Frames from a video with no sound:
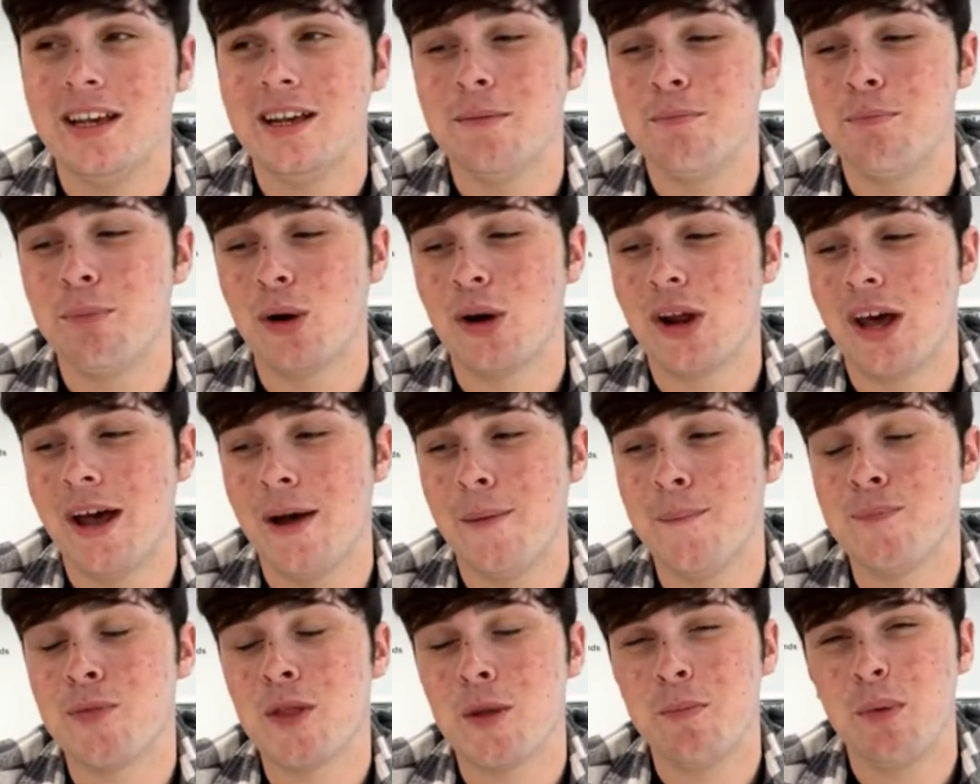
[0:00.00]
But
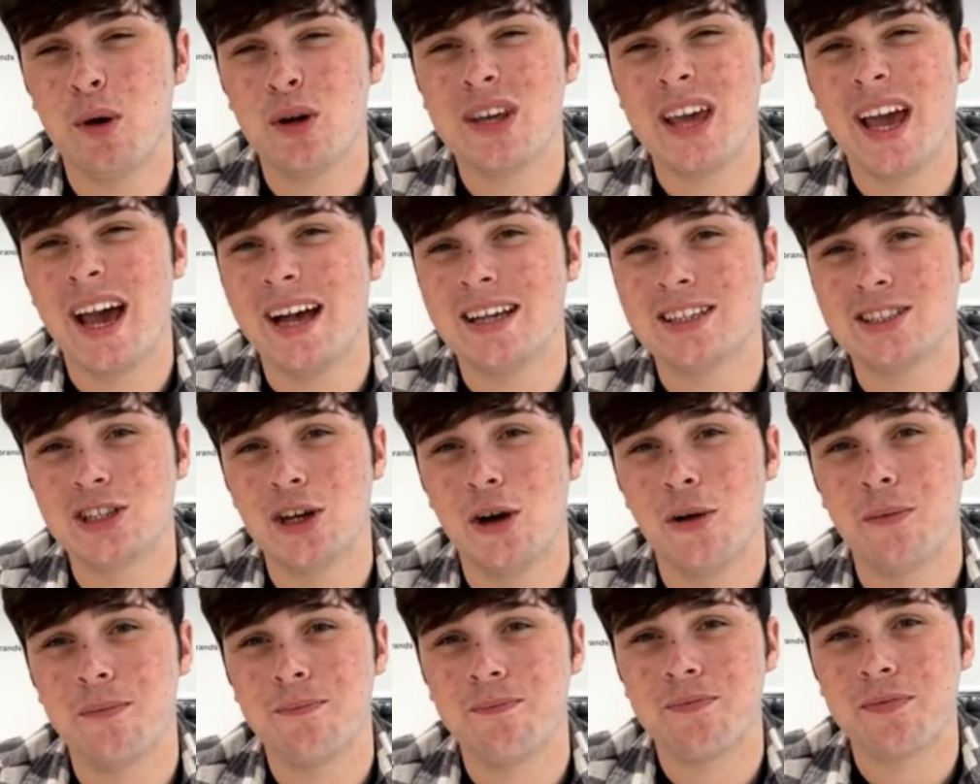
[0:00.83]
yeah,
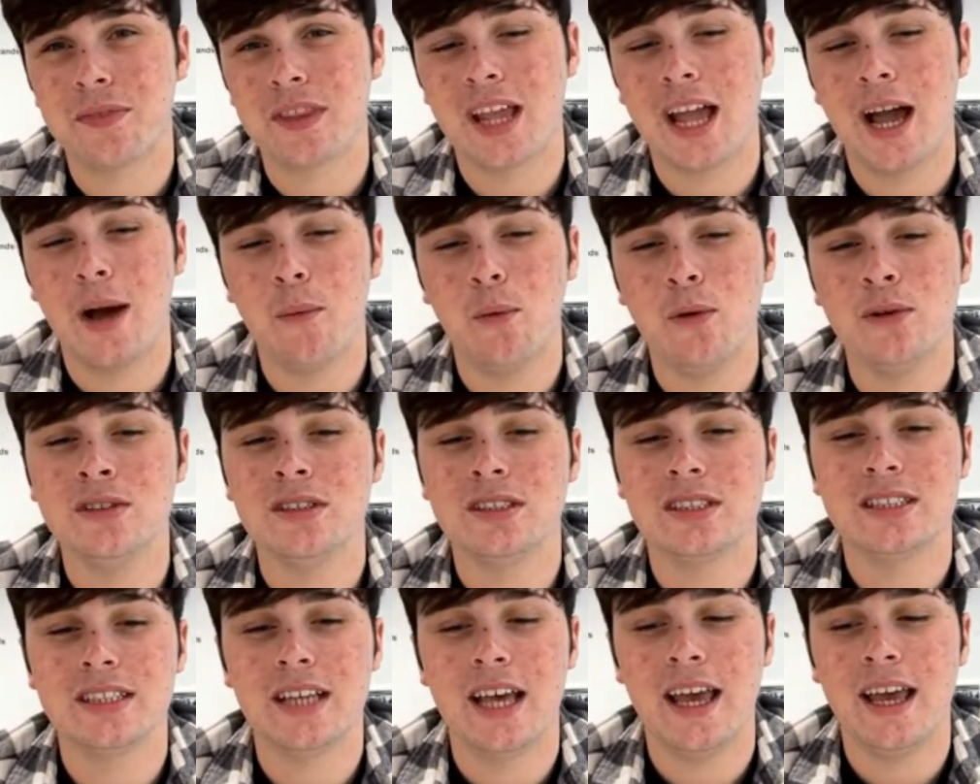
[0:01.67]
so I wouldn't
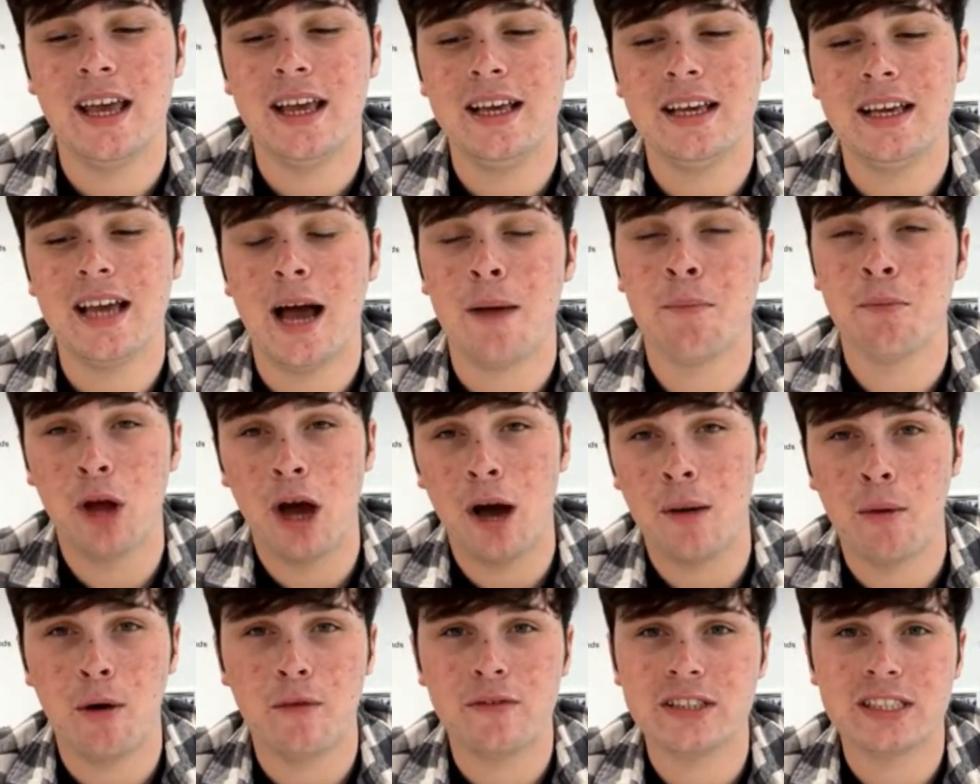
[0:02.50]
say, I'm
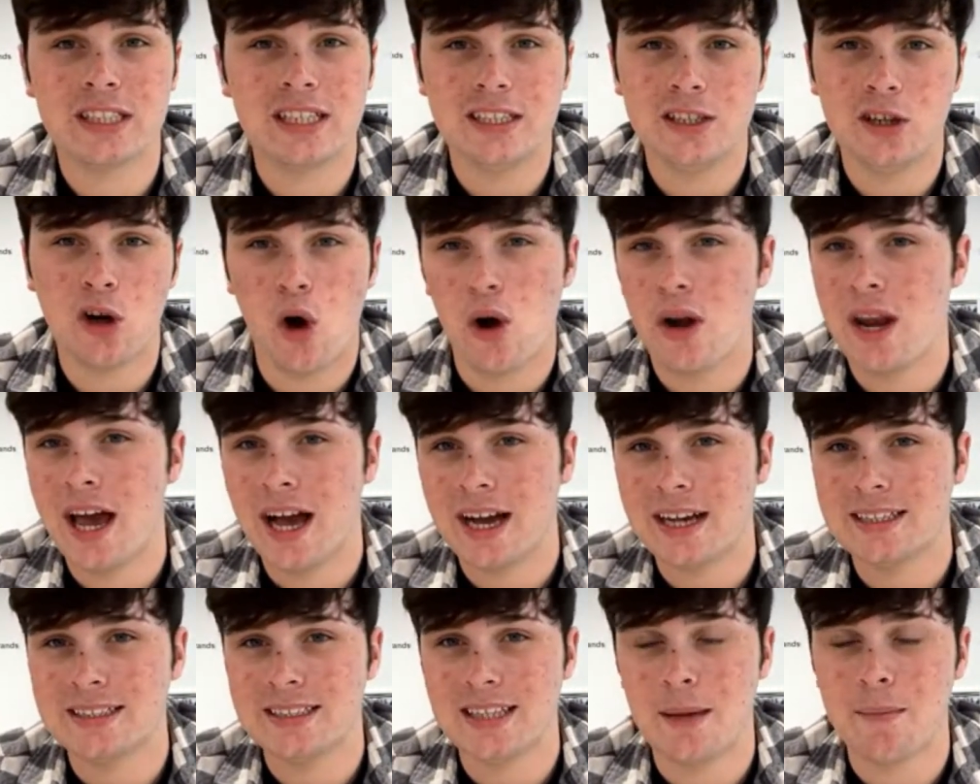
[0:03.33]
obviously not an
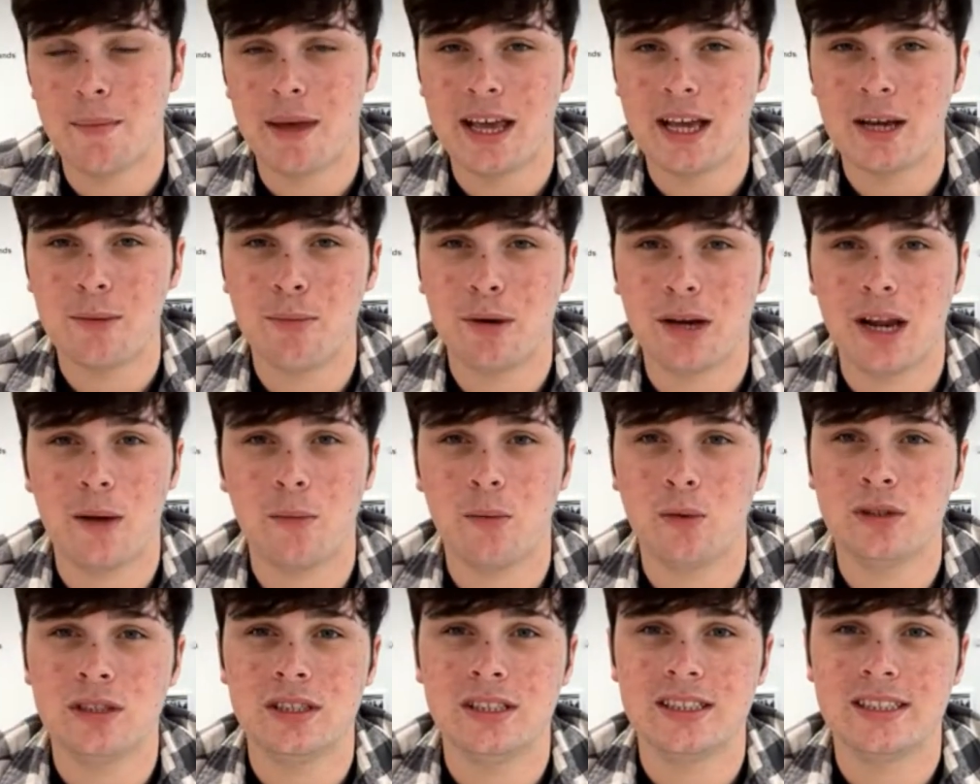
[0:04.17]
academic, but I
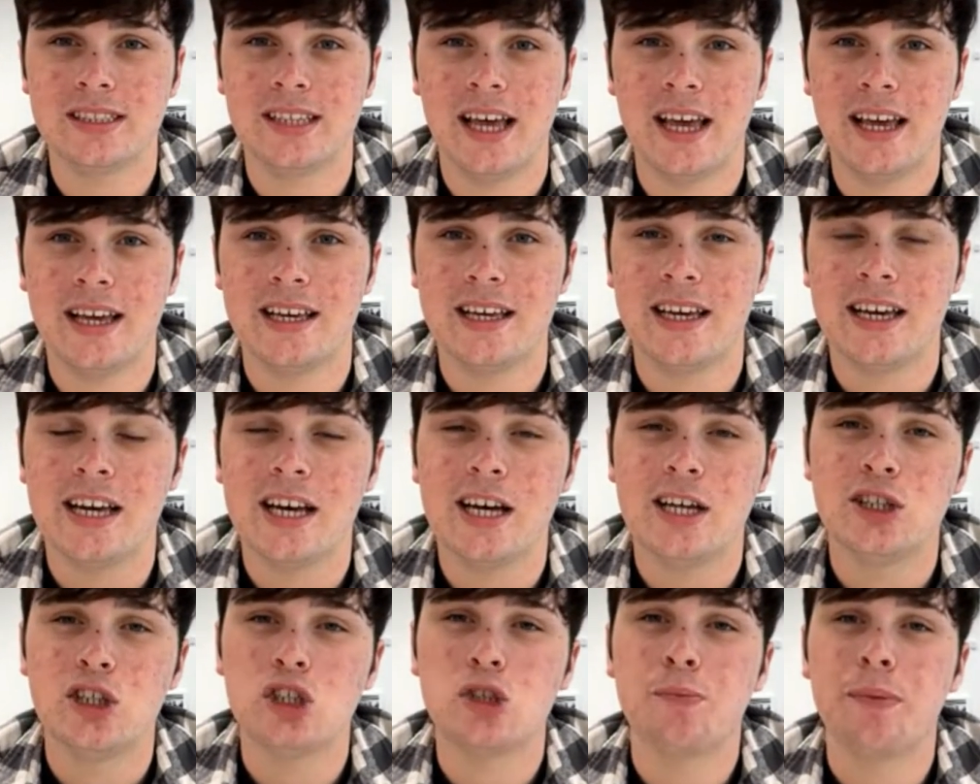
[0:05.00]
wouldn't say
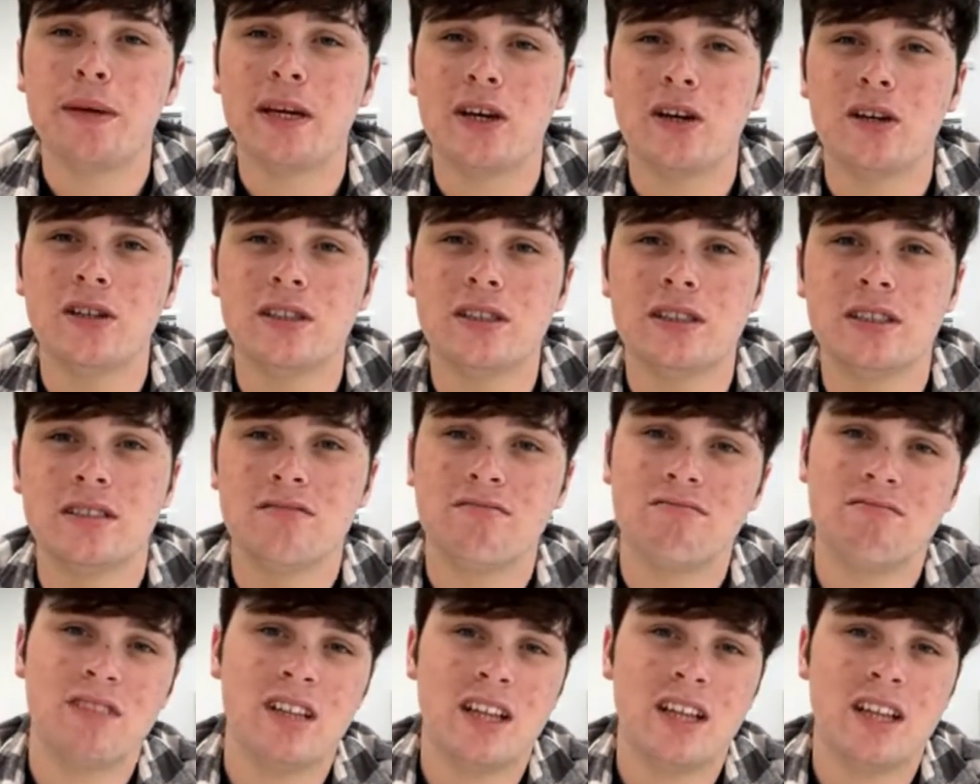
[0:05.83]
just because,